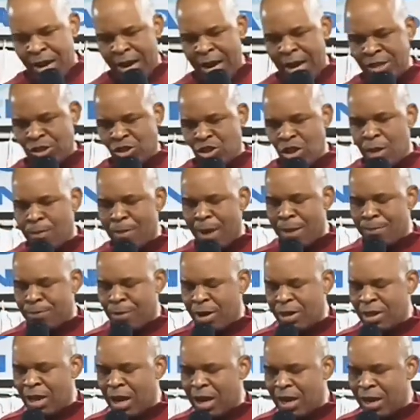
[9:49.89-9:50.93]
And so, my
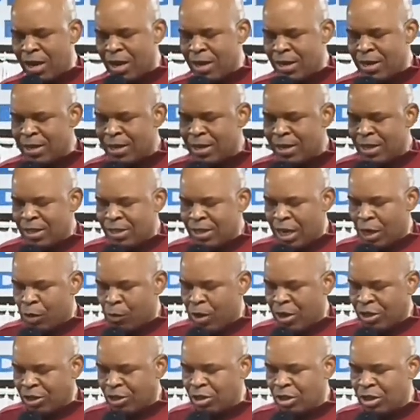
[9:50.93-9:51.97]
brother, the
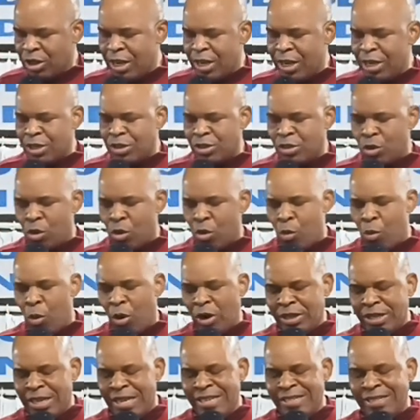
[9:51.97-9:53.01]
question is
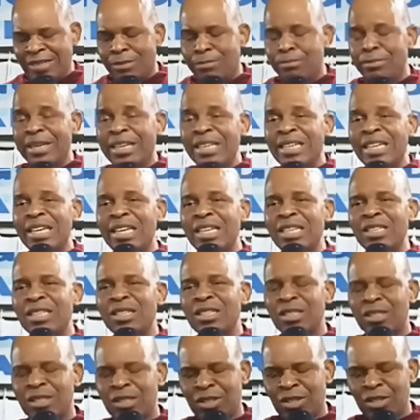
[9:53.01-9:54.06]
what is the
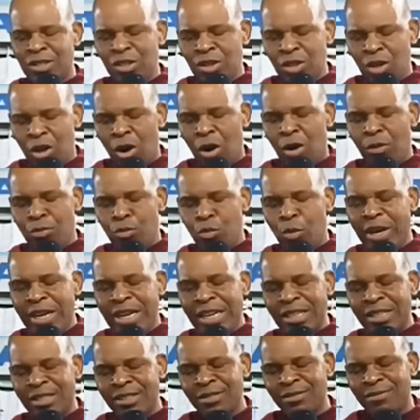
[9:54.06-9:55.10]
meaning of
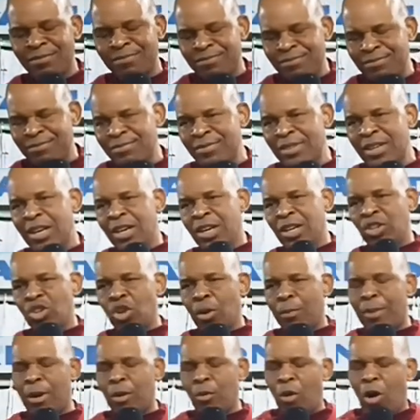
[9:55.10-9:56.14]
winning?
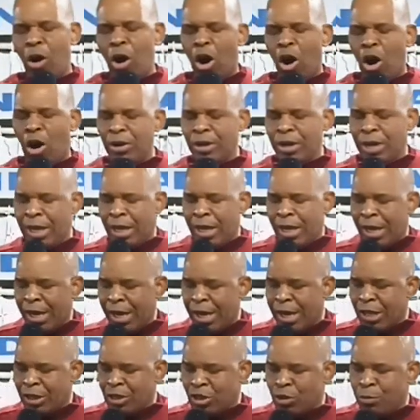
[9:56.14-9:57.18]
Number one,
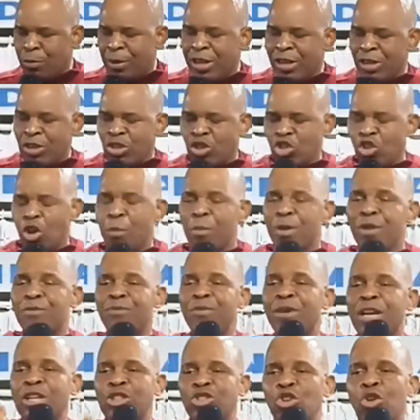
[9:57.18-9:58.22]
it means to be
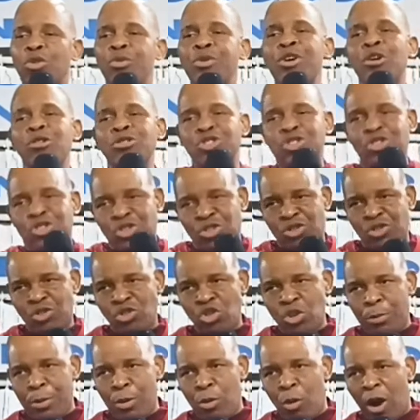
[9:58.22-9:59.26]
victorious.
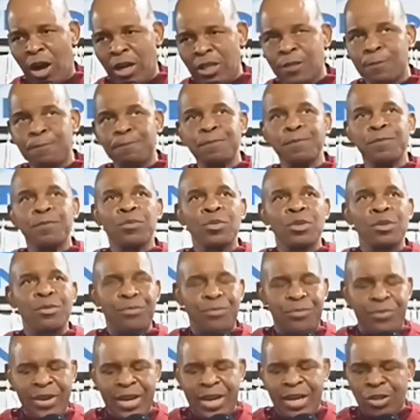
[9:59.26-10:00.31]
To be what?
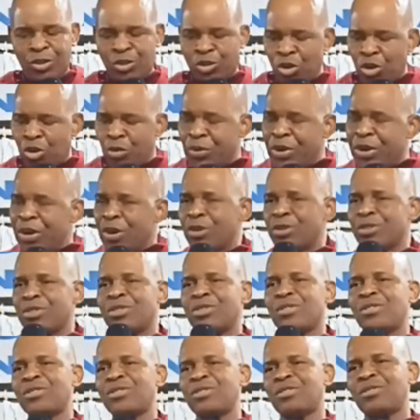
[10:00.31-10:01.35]

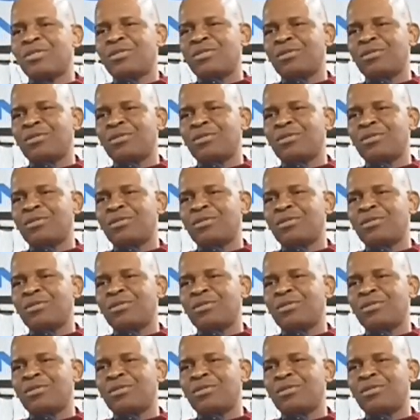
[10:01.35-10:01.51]
Victorious.